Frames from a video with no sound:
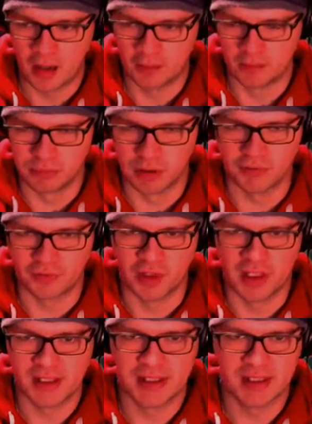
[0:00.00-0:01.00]
Both got
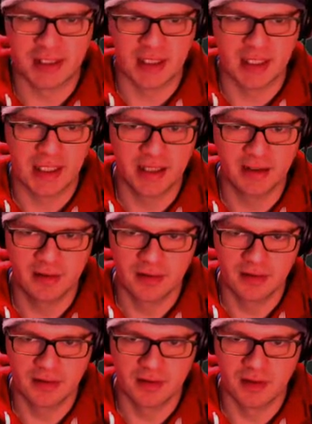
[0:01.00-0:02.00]
aces and
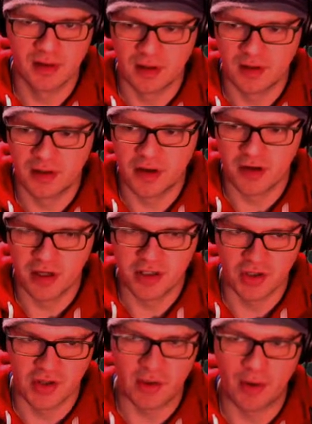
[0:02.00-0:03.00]
kings. No dice
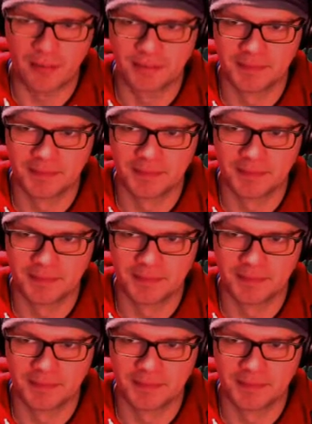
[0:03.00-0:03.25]
on that one.